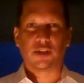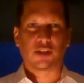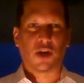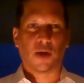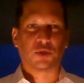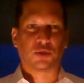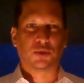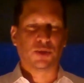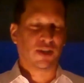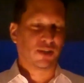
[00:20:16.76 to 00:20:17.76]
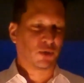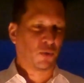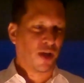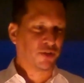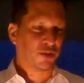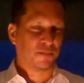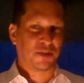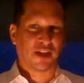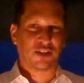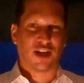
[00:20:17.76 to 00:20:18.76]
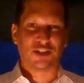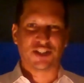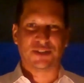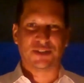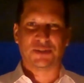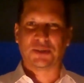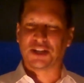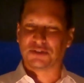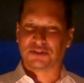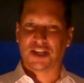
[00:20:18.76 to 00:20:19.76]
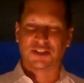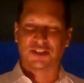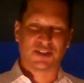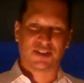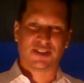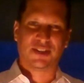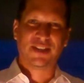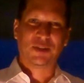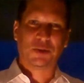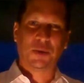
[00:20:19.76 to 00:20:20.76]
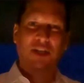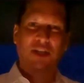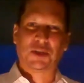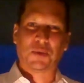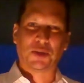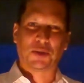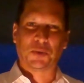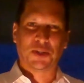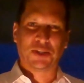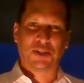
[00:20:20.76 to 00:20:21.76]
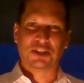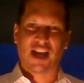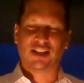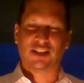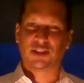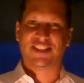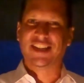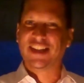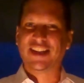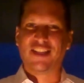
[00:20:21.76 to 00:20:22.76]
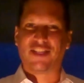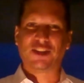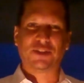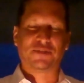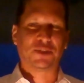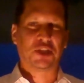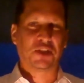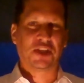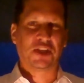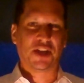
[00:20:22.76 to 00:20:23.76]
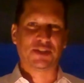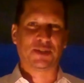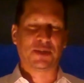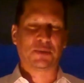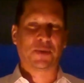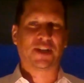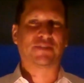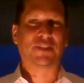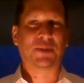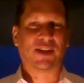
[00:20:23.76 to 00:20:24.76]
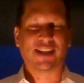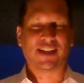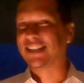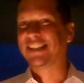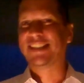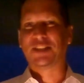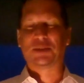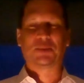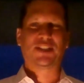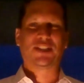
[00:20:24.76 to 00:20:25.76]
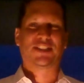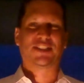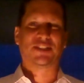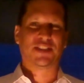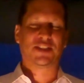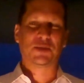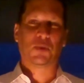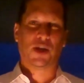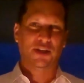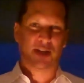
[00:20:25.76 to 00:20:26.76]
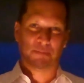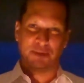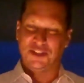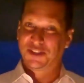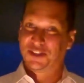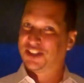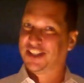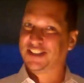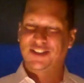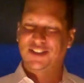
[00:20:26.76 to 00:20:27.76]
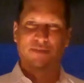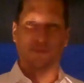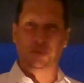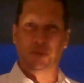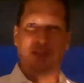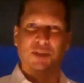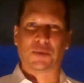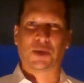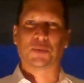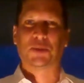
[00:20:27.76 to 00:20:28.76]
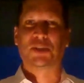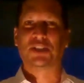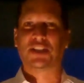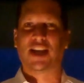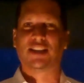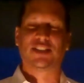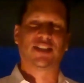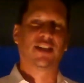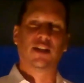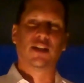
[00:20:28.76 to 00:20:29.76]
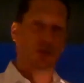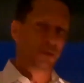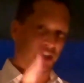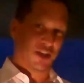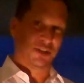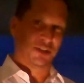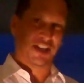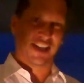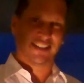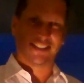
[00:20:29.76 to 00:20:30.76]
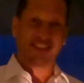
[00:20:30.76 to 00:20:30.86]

comes to quantum technologies, you can trust the weekly Quantum World Detangled. Thank you for joining us wherever you are. This was Season 1, Episode 6 of the weekly Quantum World Detangled. You are now detangled.